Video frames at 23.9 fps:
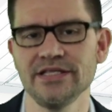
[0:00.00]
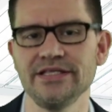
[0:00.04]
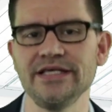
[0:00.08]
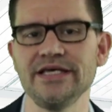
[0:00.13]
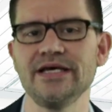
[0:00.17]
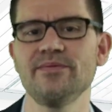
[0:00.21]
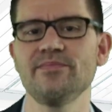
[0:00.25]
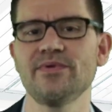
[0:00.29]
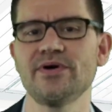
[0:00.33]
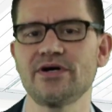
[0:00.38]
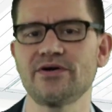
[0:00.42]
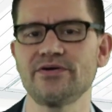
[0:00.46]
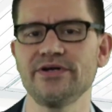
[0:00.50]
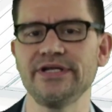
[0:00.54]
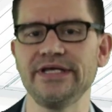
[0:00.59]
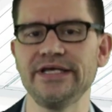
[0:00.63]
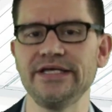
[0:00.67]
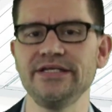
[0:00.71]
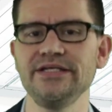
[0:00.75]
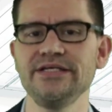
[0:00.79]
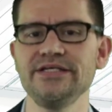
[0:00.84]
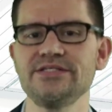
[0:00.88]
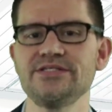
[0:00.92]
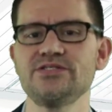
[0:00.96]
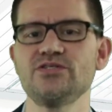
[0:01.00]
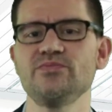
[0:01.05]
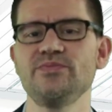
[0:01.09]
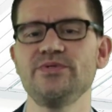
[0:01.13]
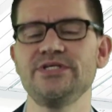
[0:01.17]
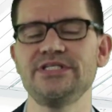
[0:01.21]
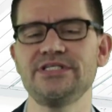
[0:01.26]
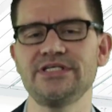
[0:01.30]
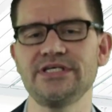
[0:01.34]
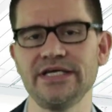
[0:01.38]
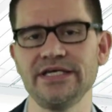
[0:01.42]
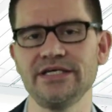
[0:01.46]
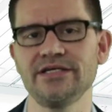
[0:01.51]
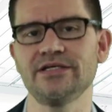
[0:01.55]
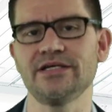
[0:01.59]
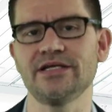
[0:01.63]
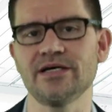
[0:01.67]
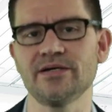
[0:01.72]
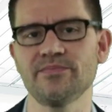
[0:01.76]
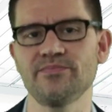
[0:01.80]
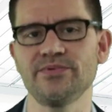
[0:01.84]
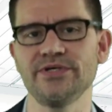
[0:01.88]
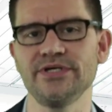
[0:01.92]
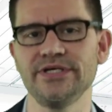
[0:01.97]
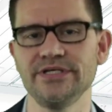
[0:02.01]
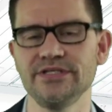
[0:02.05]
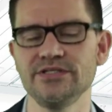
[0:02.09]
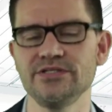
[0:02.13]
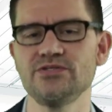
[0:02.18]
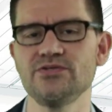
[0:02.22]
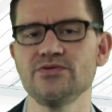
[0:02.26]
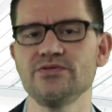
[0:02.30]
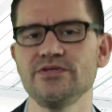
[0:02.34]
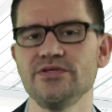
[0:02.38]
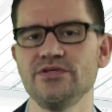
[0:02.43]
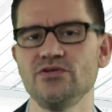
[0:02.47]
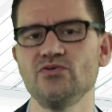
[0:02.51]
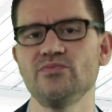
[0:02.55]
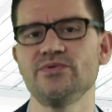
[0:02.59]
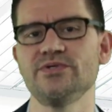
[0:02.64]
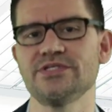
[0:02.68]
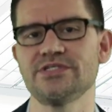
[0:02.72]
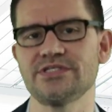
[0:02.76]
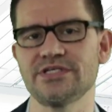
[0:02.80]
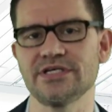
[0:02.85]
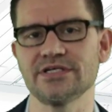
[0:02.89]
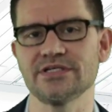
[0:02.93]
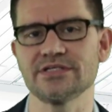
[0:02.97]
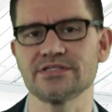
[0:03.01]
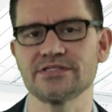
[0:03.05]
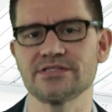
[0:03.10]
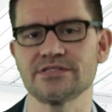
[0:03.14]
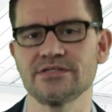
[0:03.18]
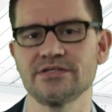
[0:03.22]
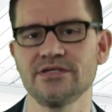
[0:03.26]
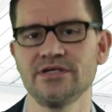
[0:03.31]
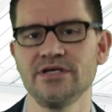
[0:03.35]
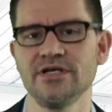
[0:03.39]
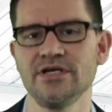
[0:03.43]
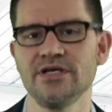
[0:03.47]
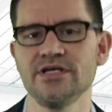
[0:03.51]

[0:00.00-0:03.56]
the mRNA needs to be taken up into the human cells.